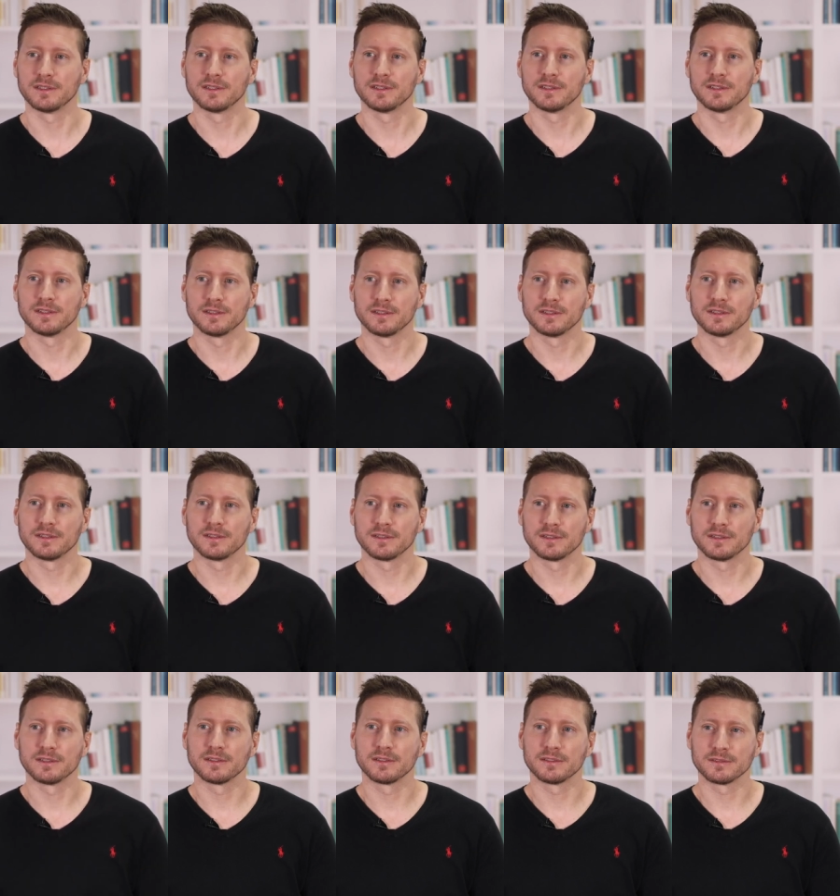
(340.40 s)
I love that answer.
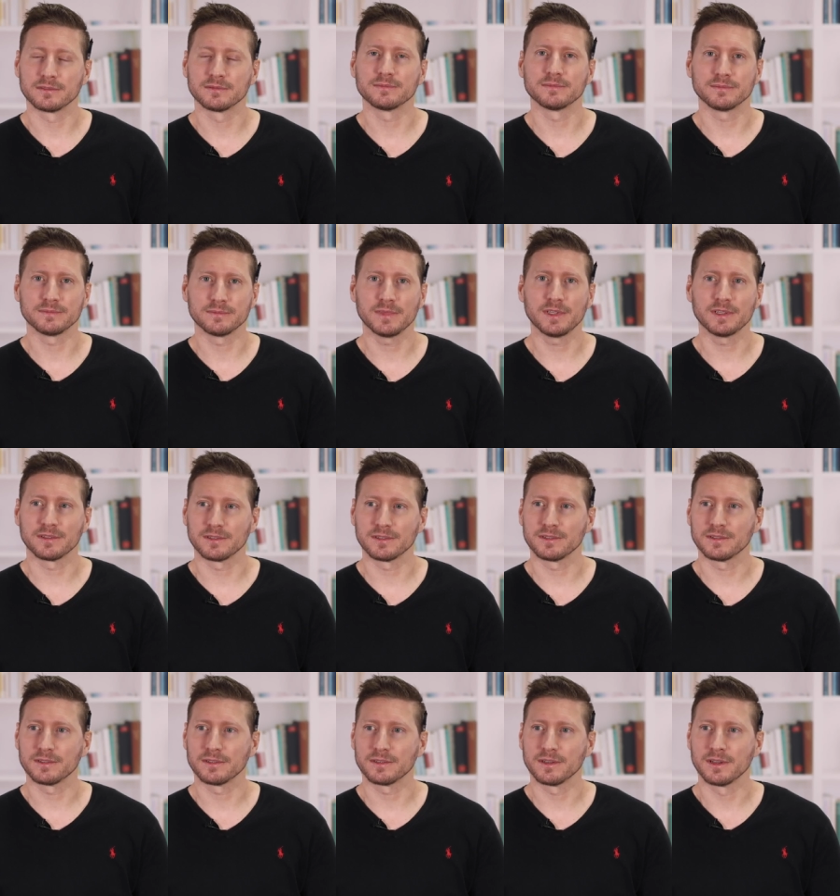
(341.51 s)
Thanks very much. That's all from
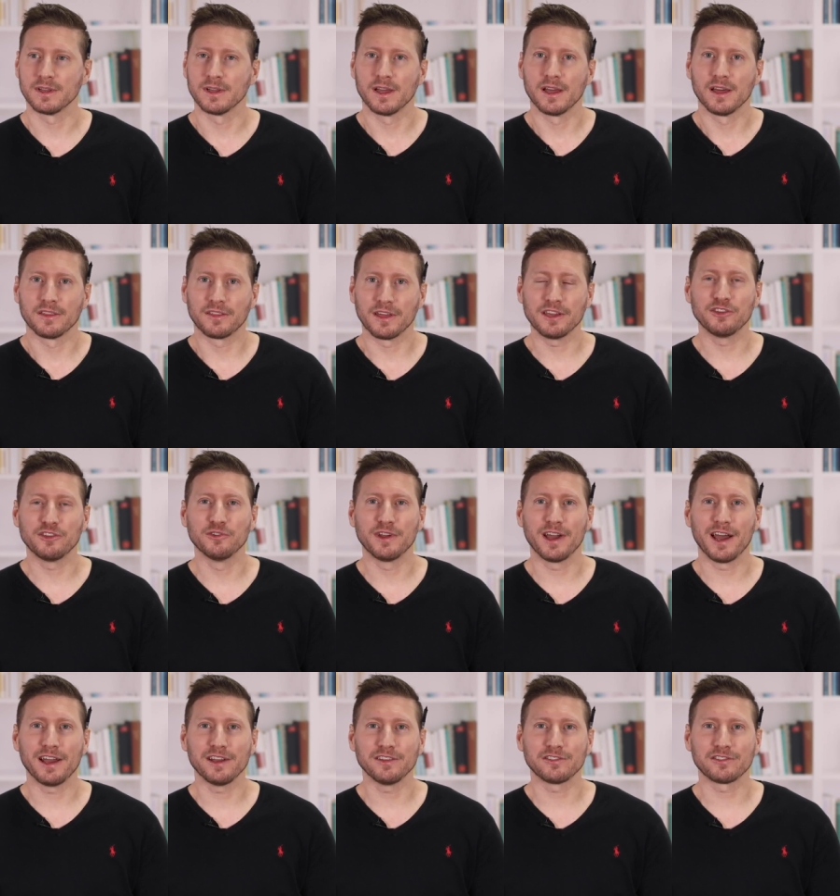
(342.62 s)
me. Thank you,
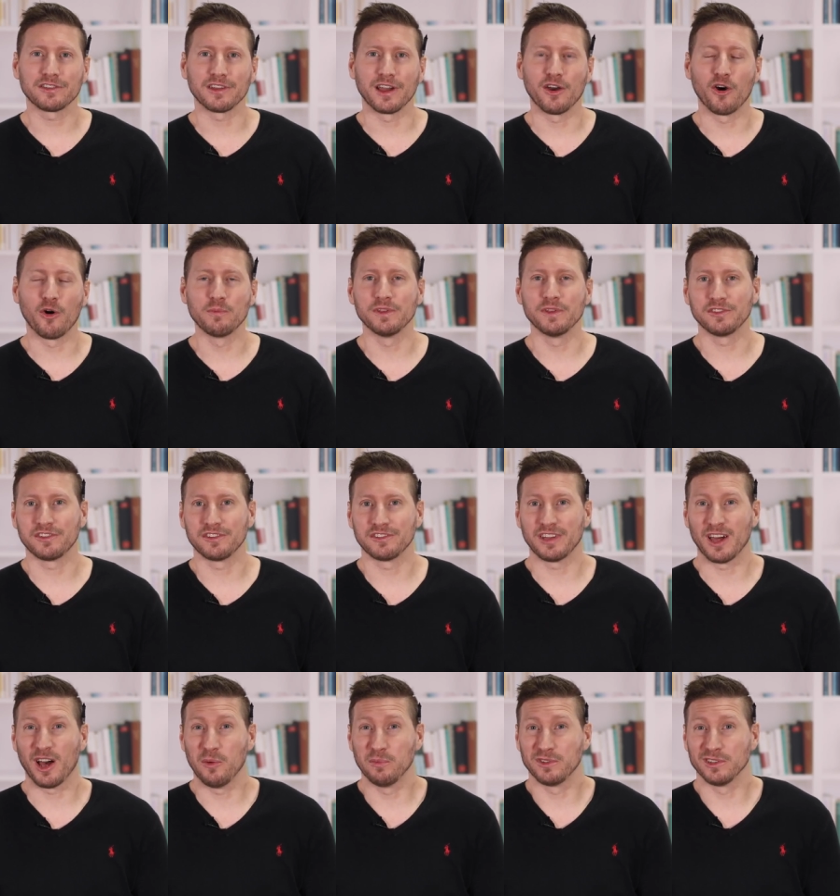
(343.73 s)
guys. I hope this has
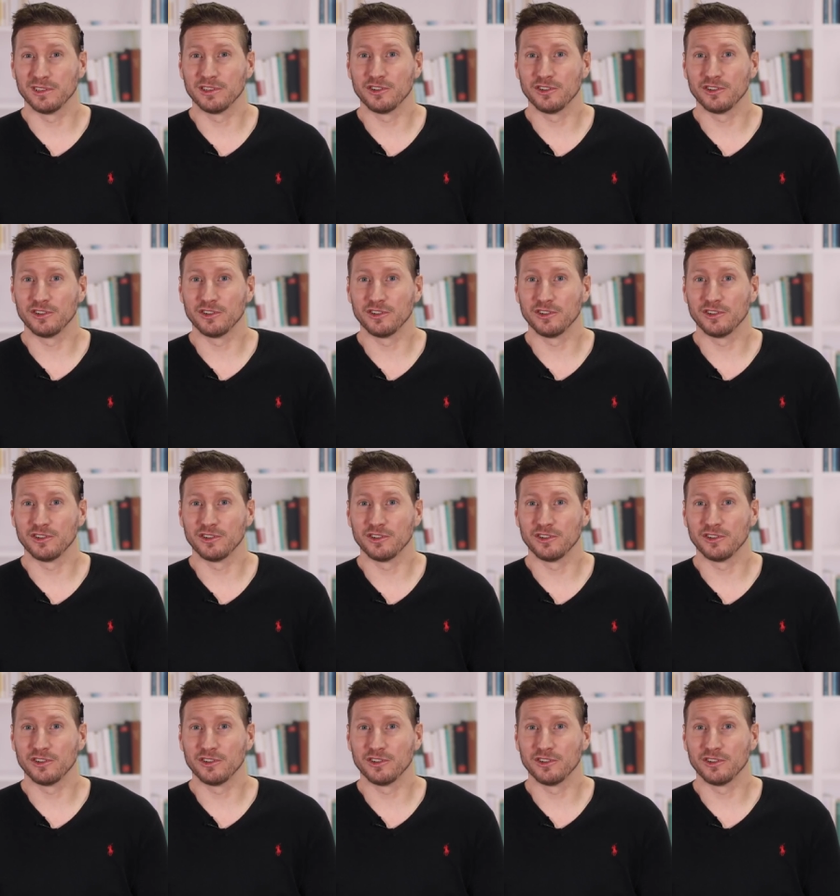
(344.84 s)
helped a